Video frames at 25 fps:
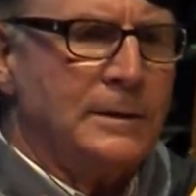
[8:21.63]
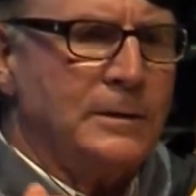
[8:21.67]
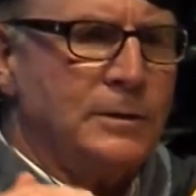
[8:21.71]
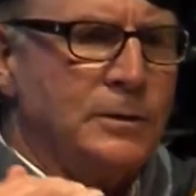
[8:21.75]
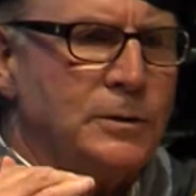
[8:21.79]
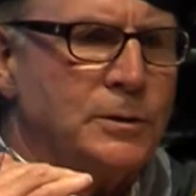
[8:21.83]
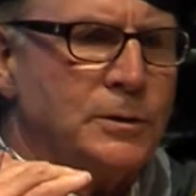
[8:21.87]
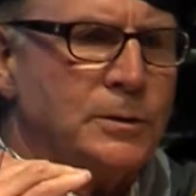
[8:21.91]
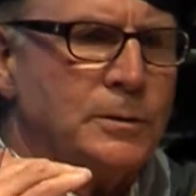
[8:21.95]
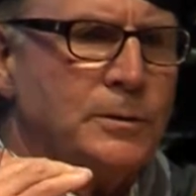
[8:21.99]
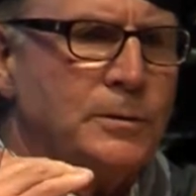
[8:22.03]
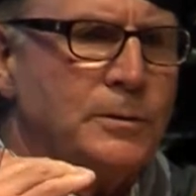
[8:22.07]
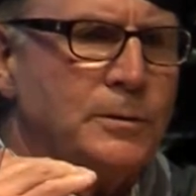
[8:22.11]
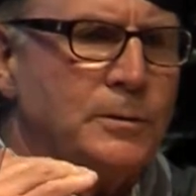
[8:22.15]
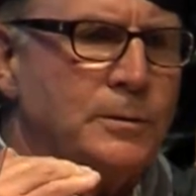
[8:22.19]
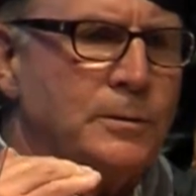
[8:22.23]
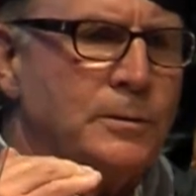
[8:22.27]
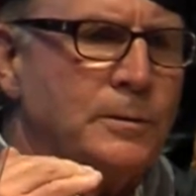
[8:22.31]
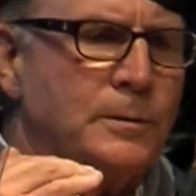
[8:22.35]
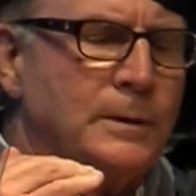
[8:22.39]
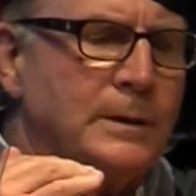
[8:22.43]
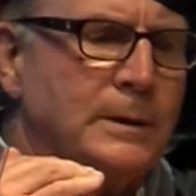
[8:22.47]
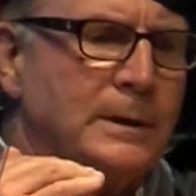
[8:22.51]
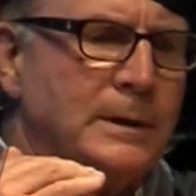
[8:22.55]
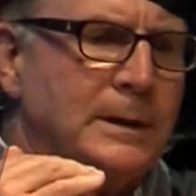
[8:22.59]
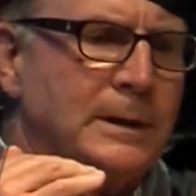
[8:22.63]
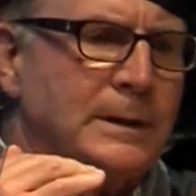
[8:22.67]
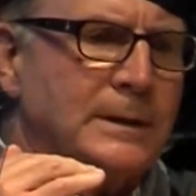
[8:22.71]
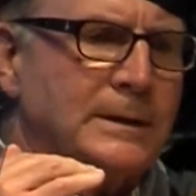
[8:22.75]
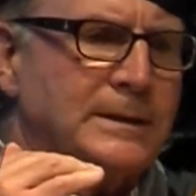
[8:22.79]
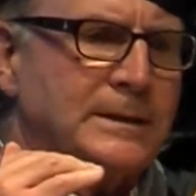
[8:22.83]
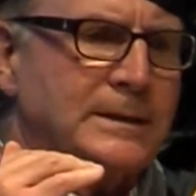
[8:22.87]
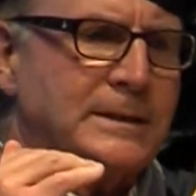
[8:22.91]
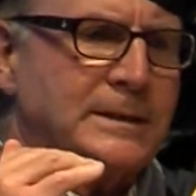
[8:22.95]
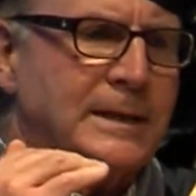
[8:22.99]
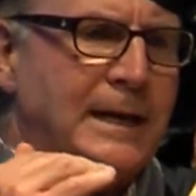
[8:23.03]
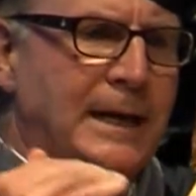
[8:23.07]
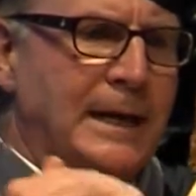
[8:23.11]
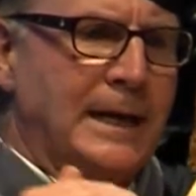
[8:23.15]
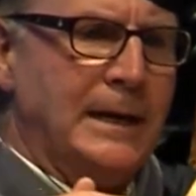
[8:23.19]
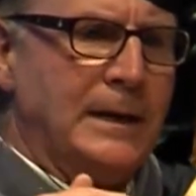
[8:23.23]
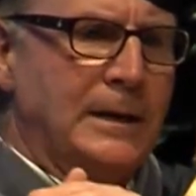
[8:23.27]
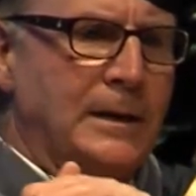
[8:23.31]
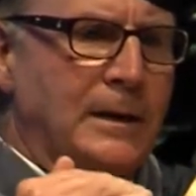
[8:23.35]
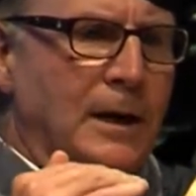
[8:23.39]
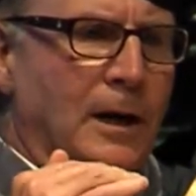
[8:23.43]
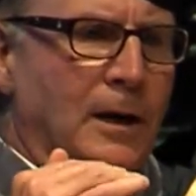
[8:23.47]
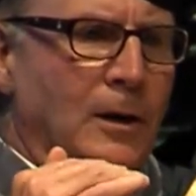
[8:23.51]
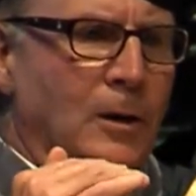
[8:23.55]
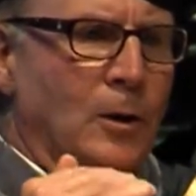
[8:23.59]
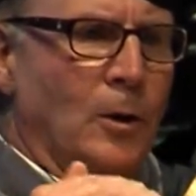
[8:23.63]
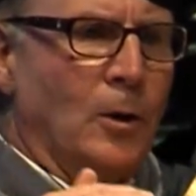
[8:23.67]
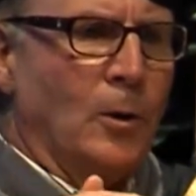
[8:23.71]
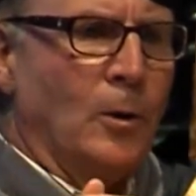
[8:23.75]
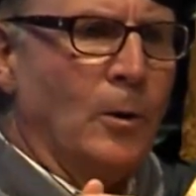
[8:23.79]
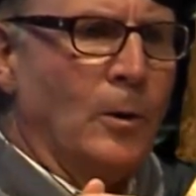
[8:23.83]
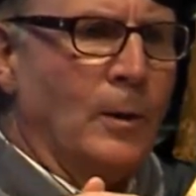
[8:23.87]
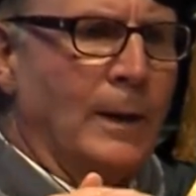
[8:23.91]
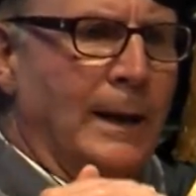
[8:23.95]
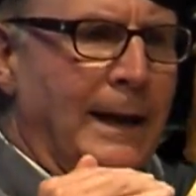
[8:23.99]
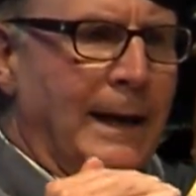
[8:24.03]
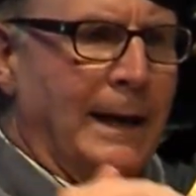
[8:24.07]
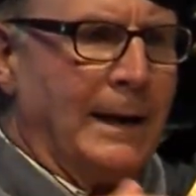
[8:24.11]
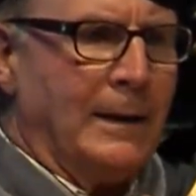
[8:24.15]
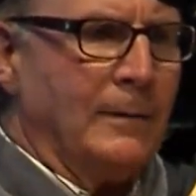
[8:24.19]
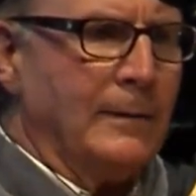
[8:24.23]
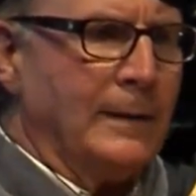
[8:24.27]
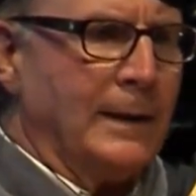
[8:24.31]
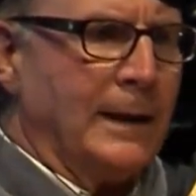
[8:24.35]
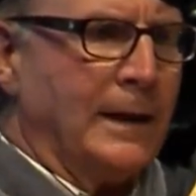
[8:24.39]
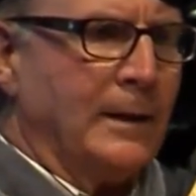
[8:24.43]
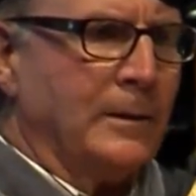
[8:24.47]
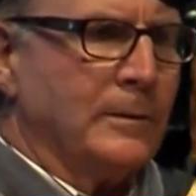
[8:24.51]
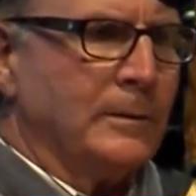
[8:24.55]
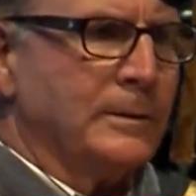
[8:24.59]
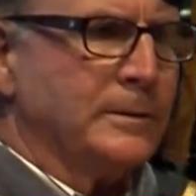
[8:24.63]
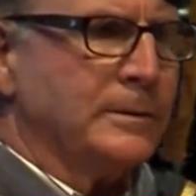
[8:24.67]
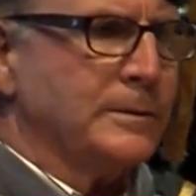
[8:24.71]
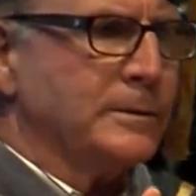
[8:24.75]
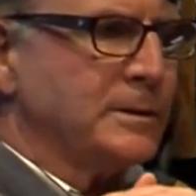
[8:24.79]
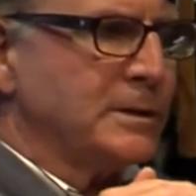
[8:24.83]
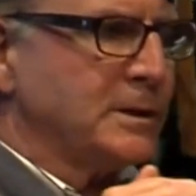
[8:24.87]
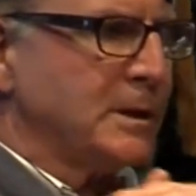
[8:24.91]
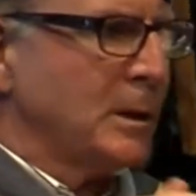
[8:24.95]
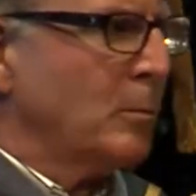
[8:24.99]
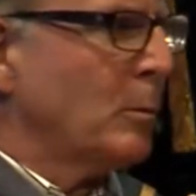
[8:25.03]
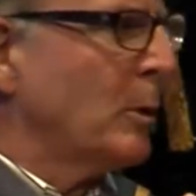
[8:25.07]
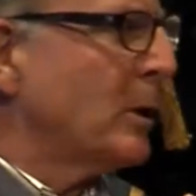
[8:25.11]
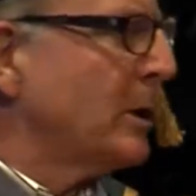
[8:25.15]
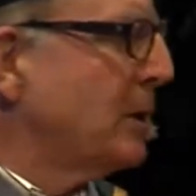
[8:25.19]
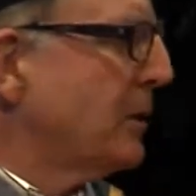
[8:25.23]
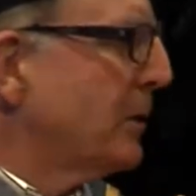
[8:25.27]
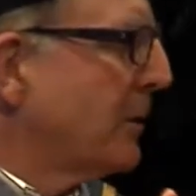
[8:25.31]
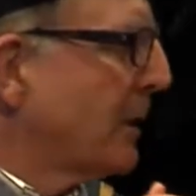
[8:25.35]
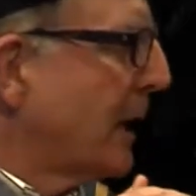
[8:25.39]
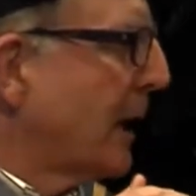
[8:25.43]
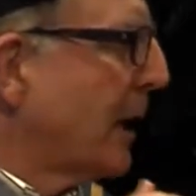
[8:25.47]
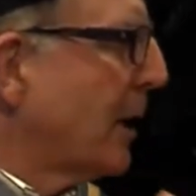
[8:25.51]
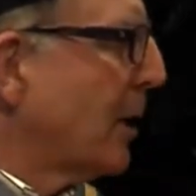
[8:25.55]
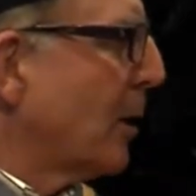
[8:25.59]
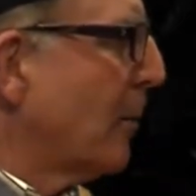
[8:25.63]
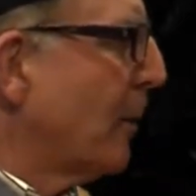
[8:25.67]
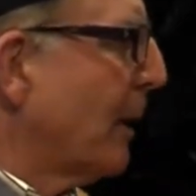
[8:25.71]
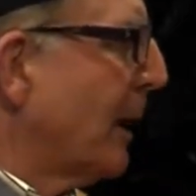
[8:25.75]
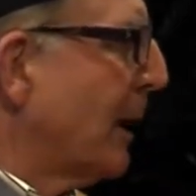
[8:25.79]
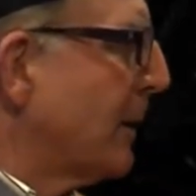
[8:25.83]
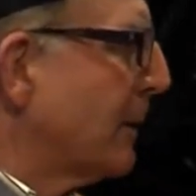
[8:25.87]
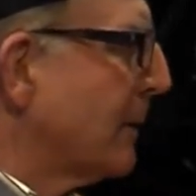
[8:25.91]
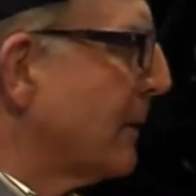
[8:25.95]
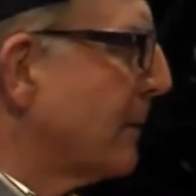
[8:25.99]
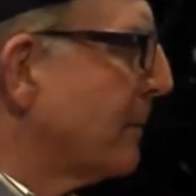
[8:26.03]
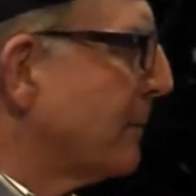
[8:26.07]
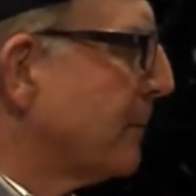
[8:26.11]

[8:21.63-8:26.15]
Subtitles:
to state a goal out loud to someone you care about.